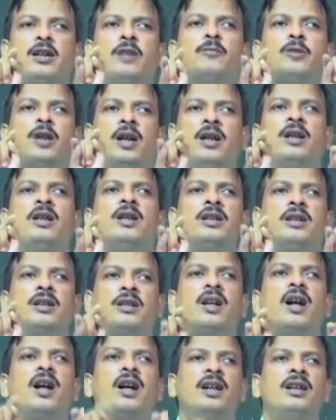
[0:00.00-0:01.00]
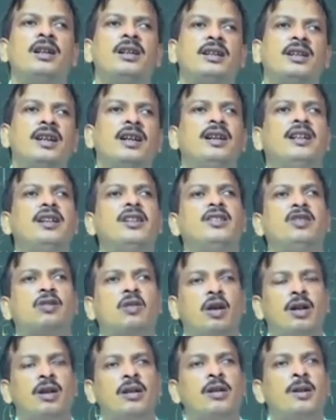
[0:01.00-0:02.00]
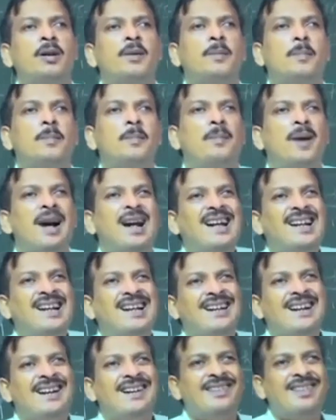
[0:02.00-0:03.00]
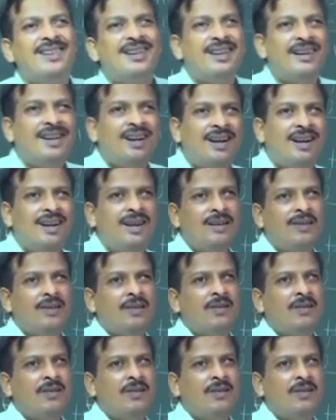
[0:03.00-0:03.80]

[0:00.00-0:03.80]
of the tongue, then it is called bilateral